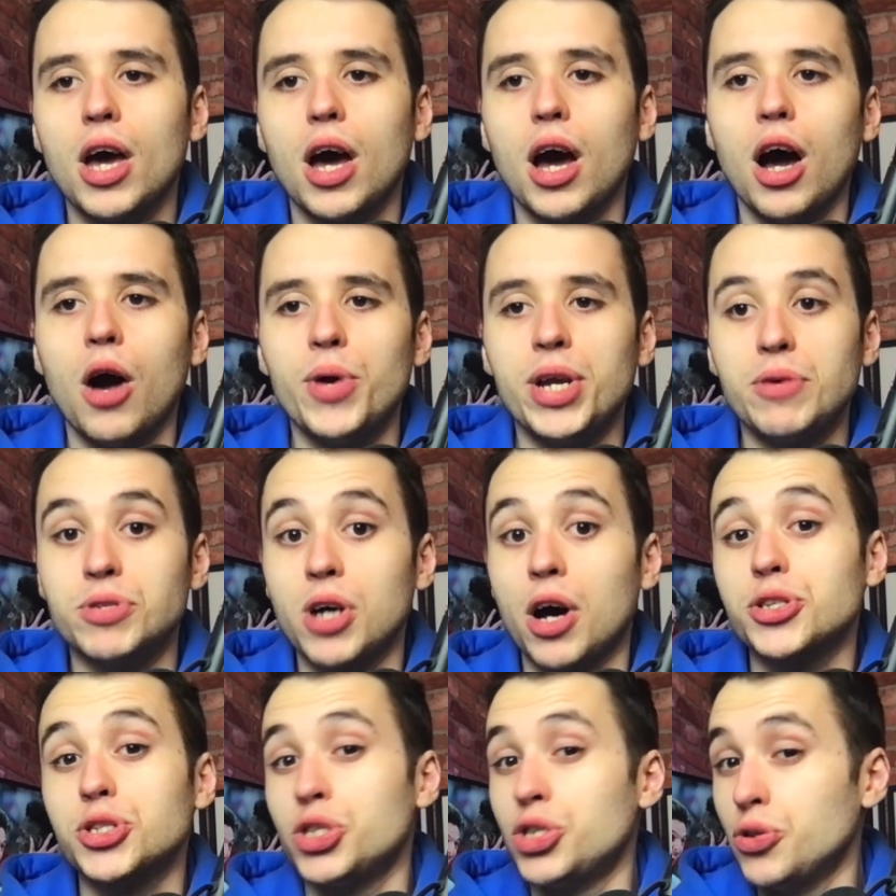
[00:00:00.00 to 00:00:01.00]
when he was
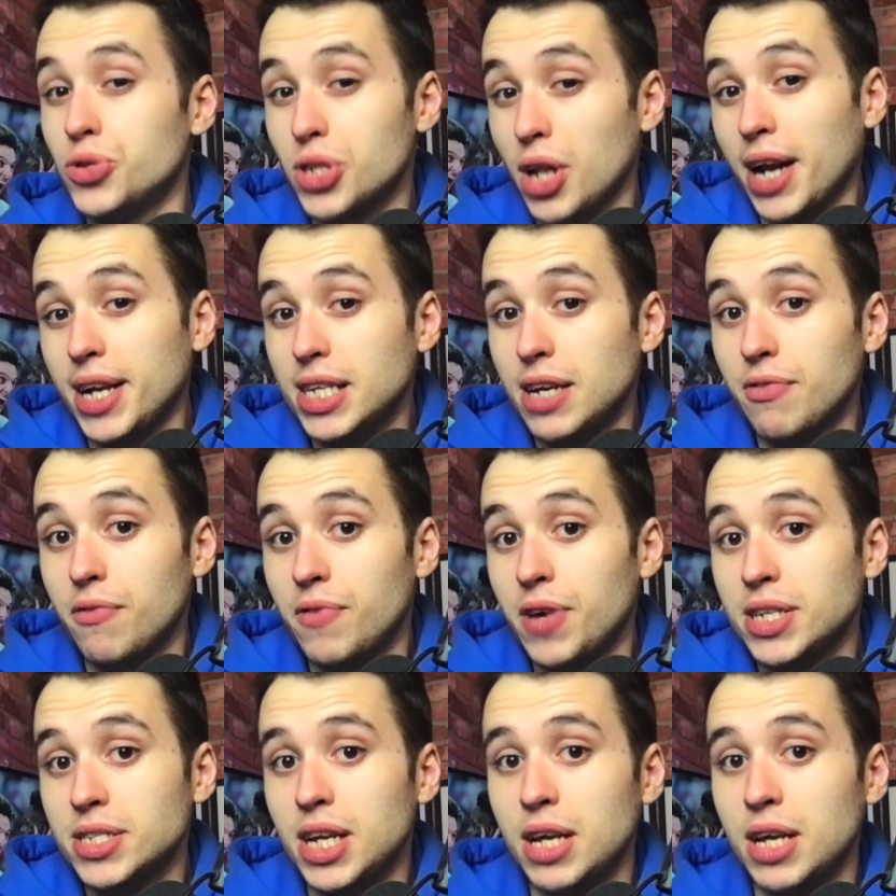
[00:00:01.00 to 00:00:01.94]
asked to do slightly different things,